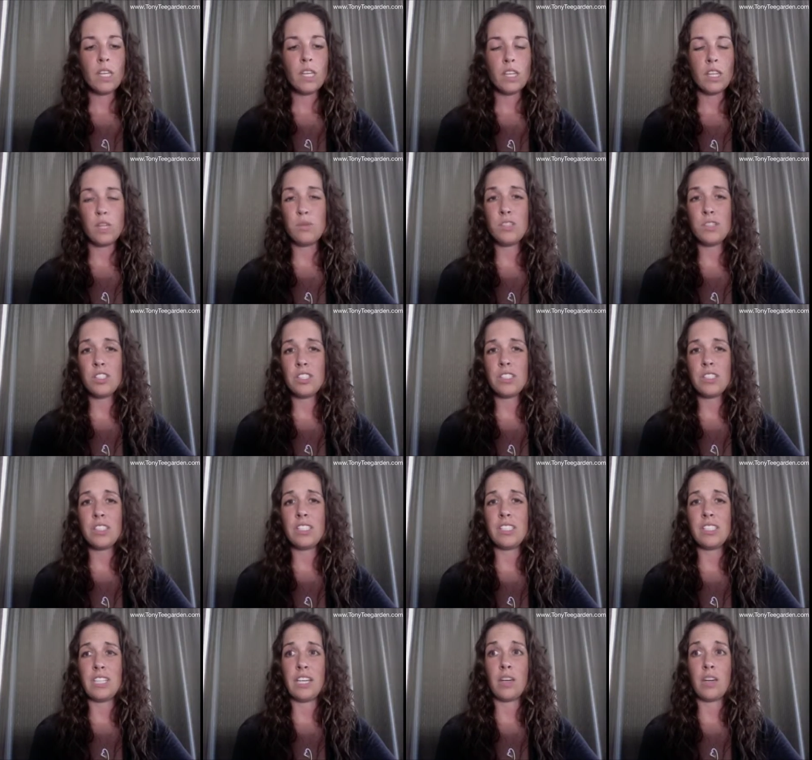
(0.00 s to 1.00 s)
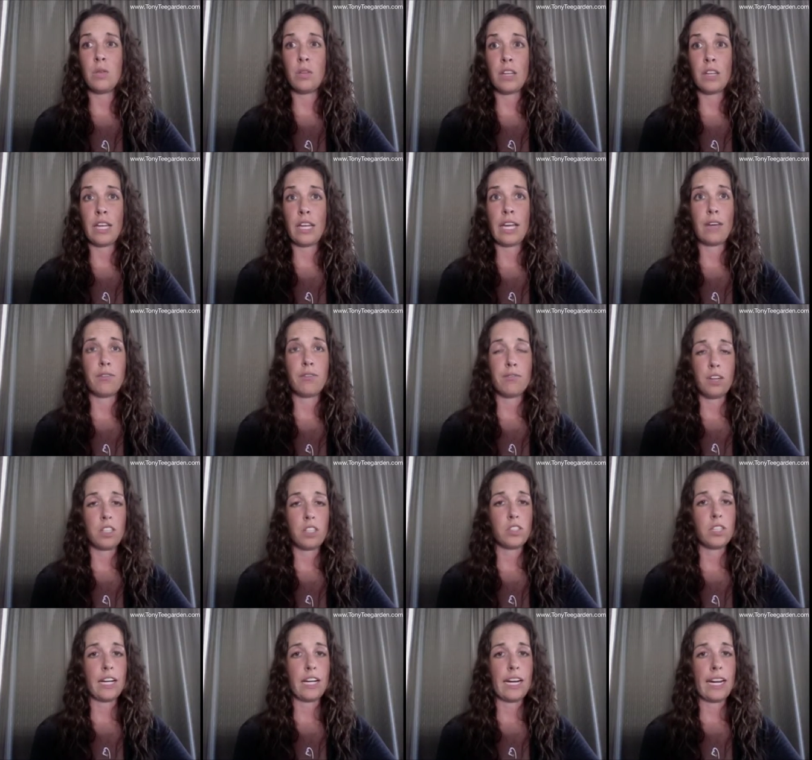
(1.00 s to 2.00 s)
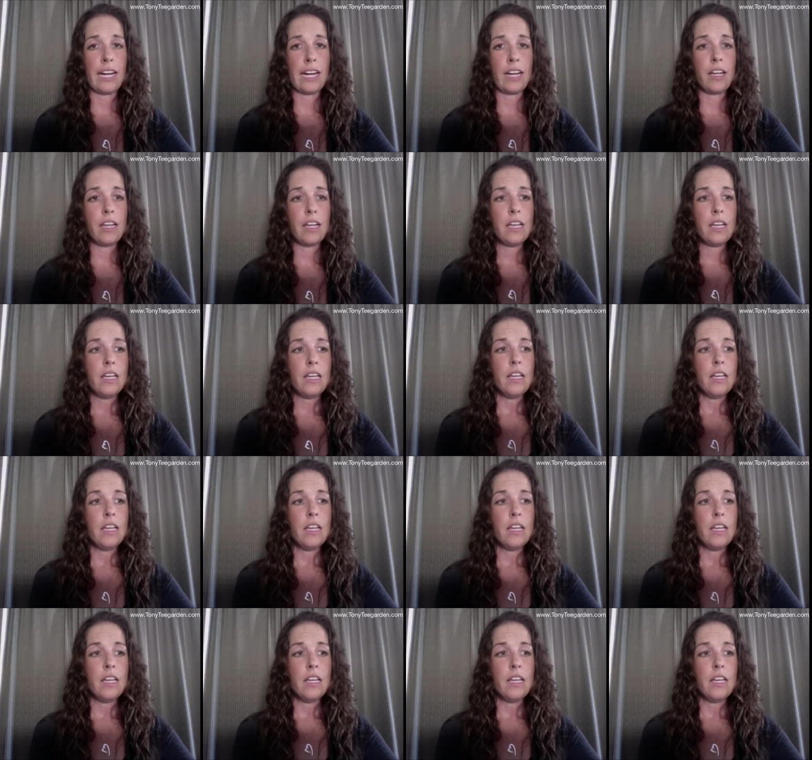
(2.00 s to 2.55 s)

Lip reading: that was just as equally frustrating